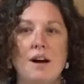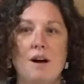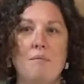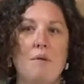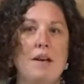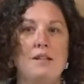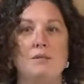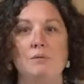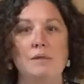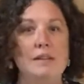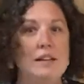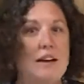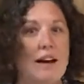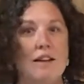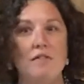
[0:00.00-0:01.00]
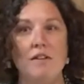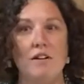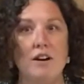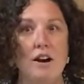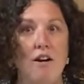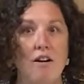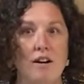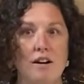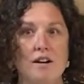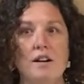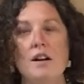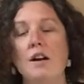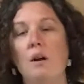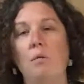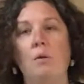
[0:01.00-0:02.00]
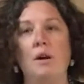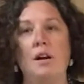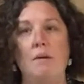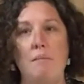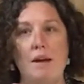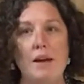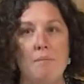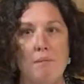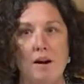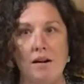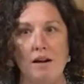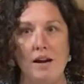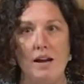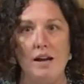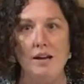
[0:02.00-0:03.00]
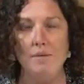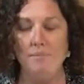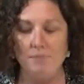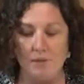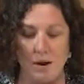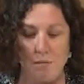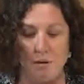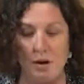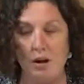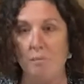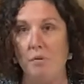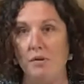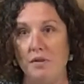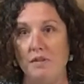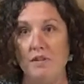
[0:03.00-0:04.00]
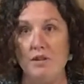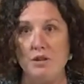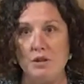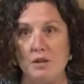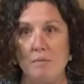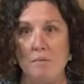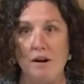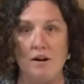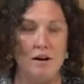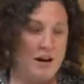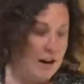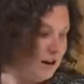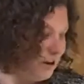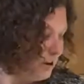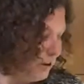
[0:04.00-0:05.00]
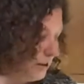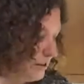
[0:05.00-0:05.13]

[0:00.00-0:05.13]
It's really not very hard. We're going to make a marinade, and we're going to put the fish in the marinade in a